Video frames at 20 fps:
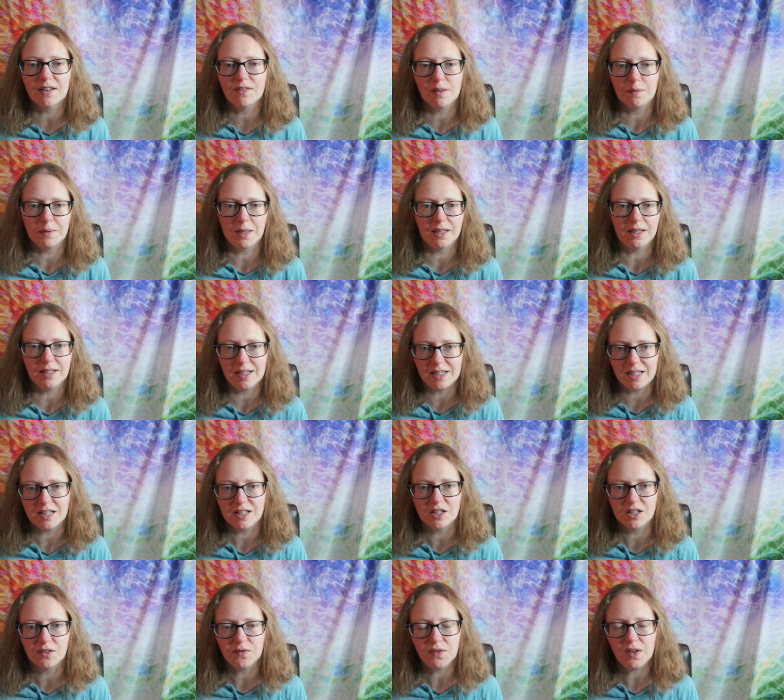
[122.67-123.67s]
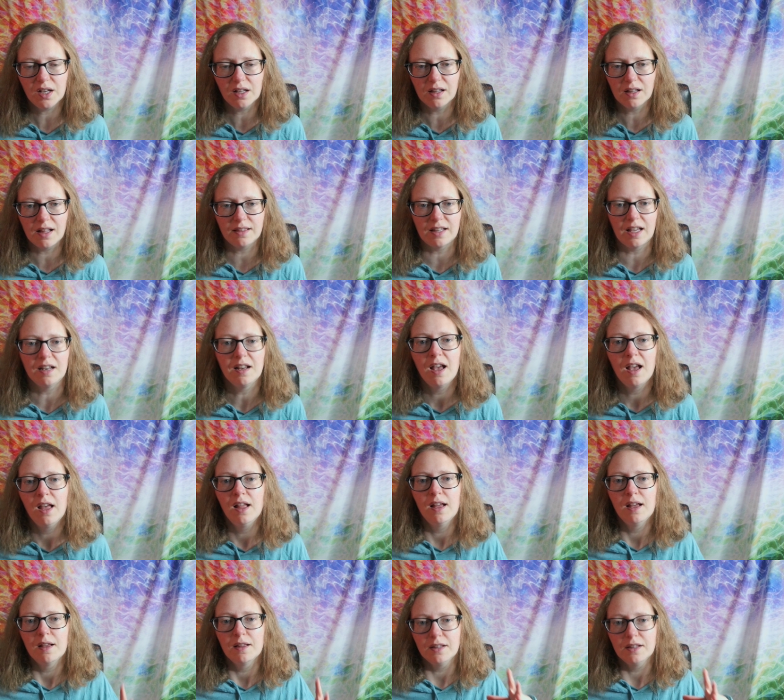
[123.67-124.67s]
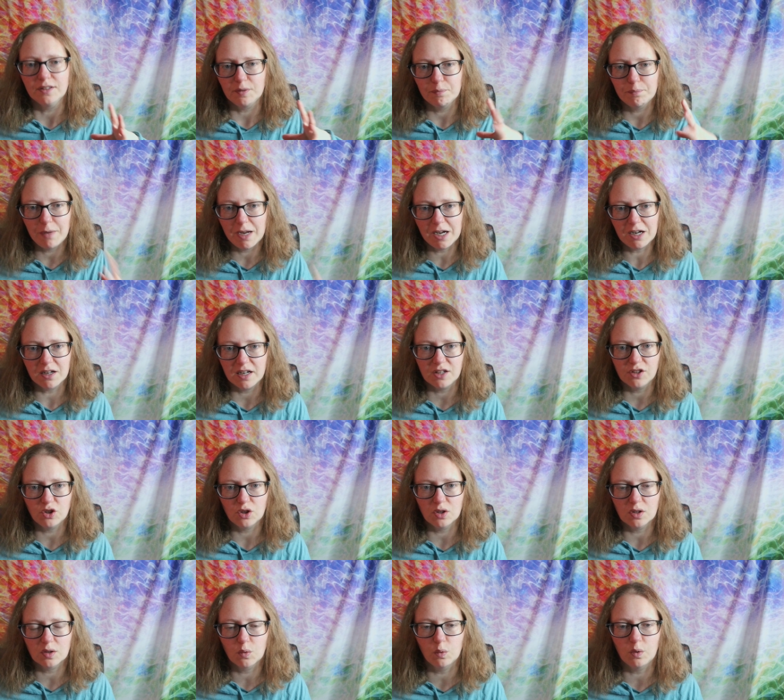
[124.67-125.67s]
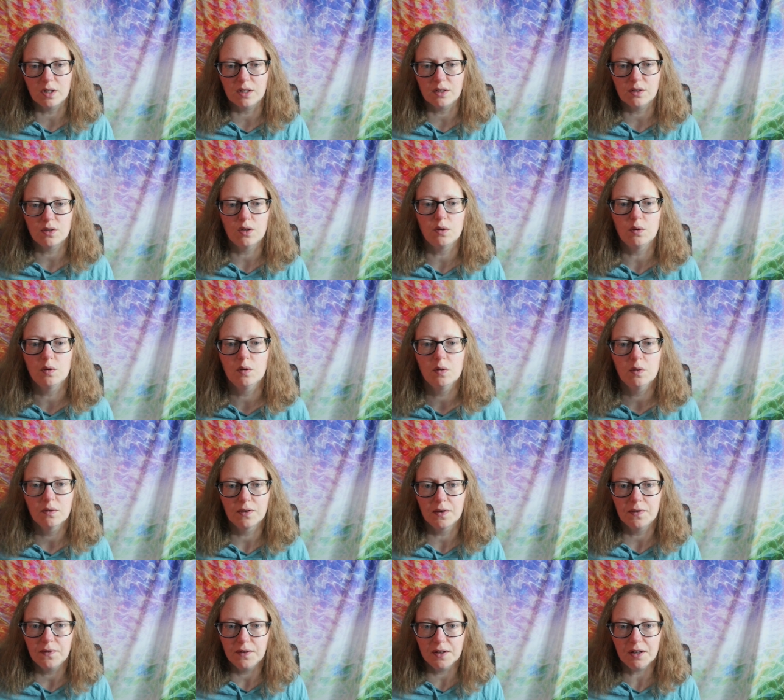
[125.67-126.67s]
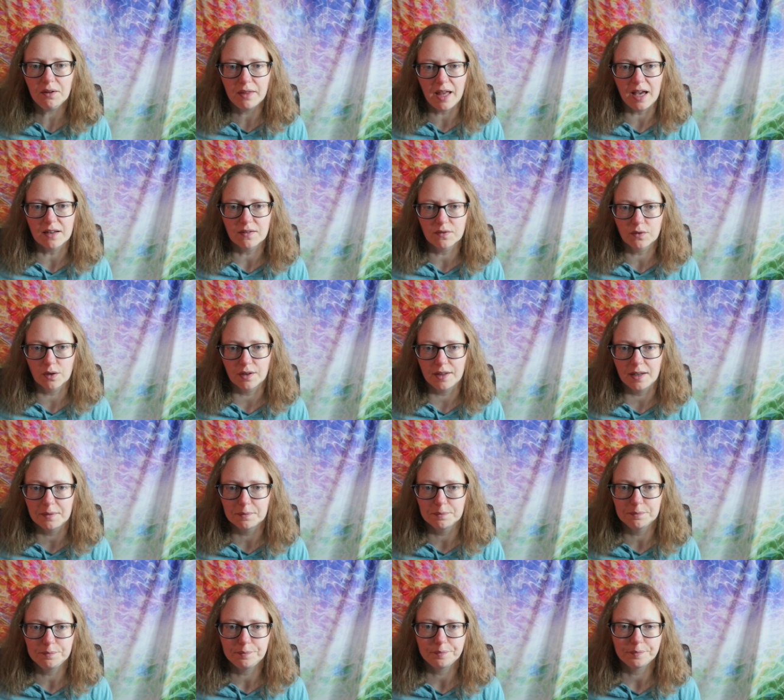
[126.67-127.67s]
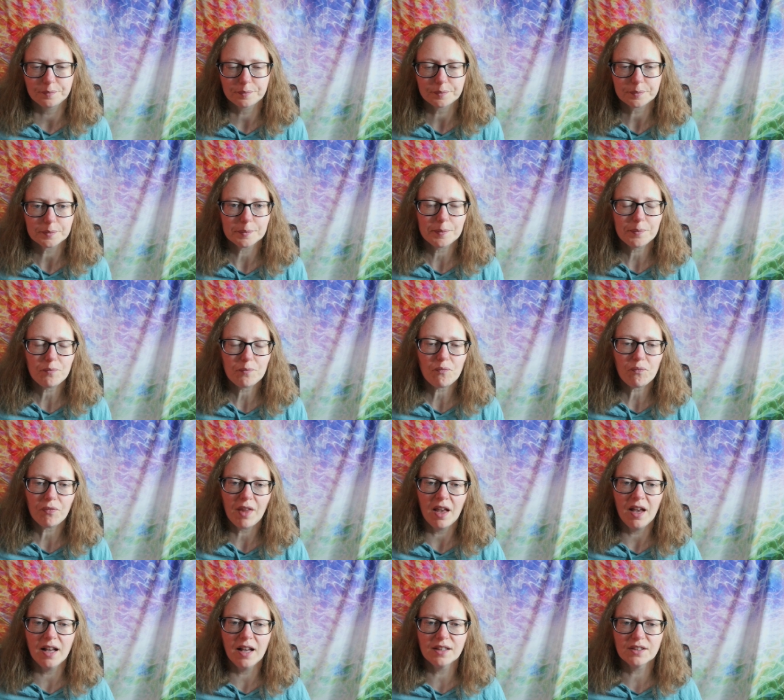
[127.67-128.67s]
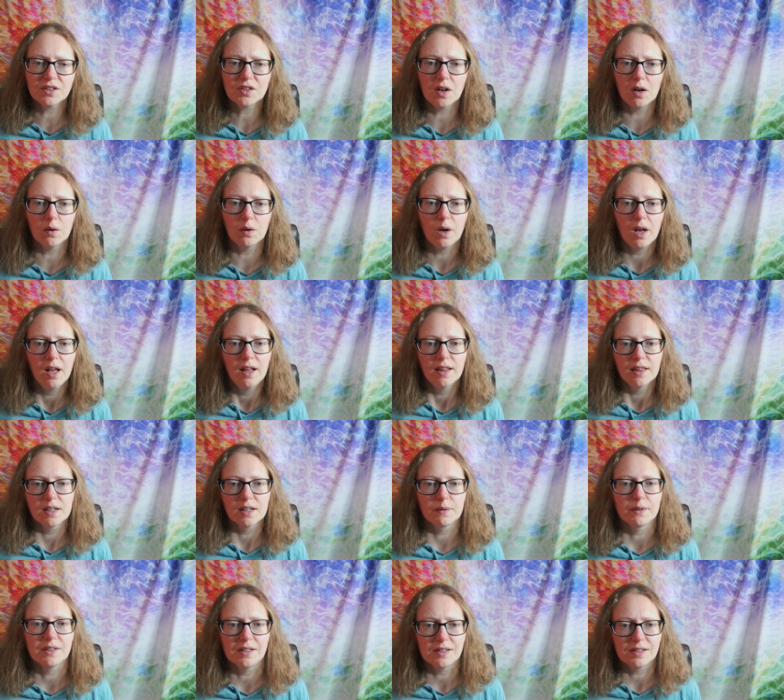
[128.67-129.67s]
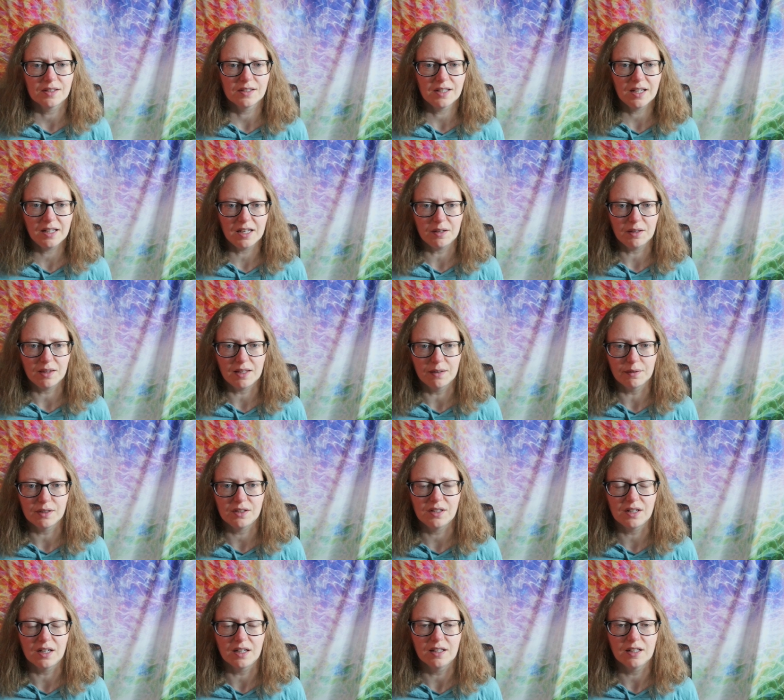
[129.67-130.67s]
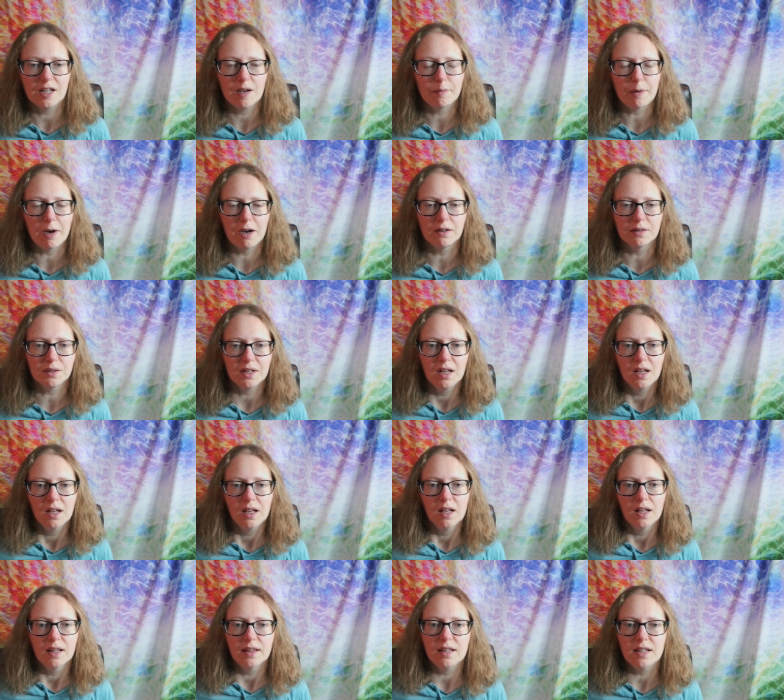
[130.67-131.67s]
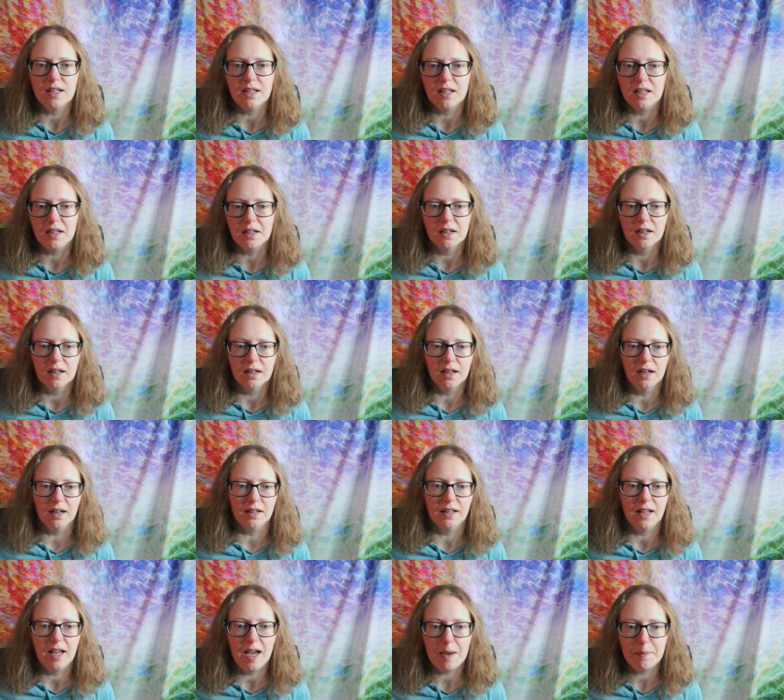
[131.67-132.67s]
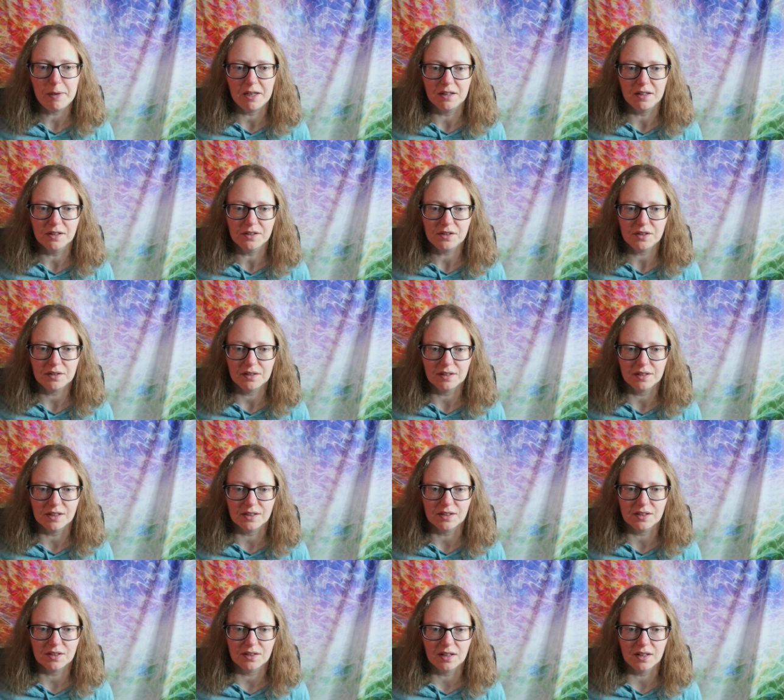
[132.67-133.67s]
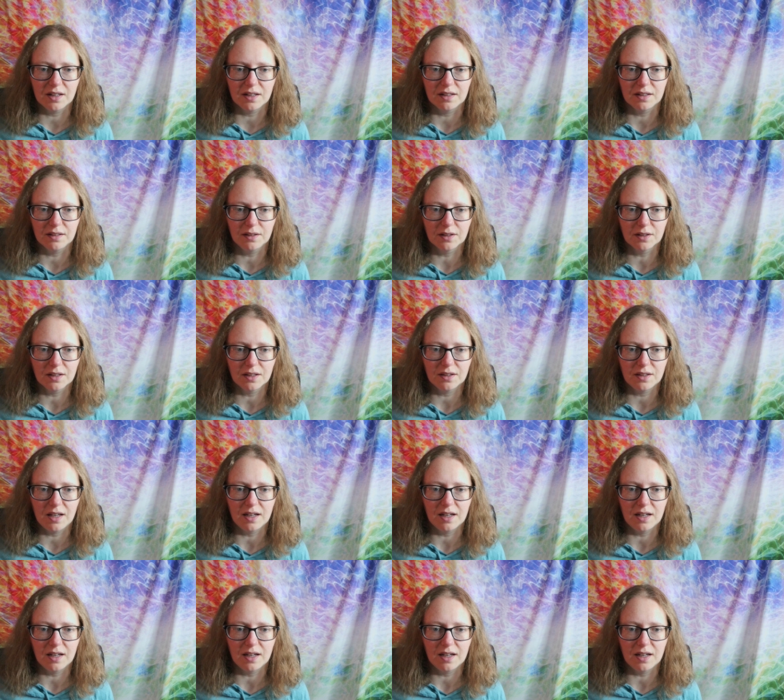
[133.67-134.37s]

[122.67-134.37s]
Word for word: of them that they need to fill, and that this marriage is going to fulfill that for them. And so there was a study that was done about the happiness. Let's look at